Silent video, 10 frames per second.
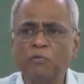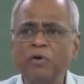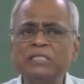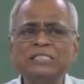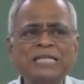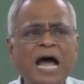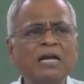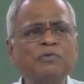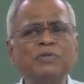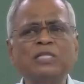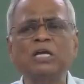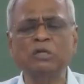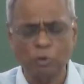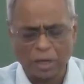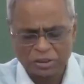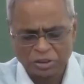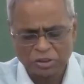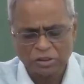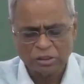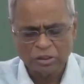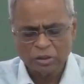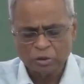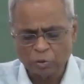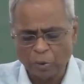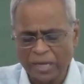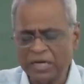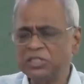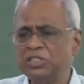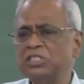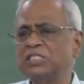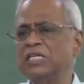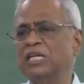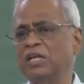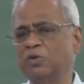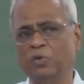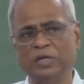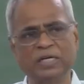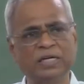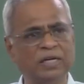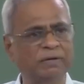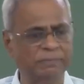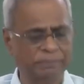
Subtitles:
we will start with the introduction to energy scenario in India.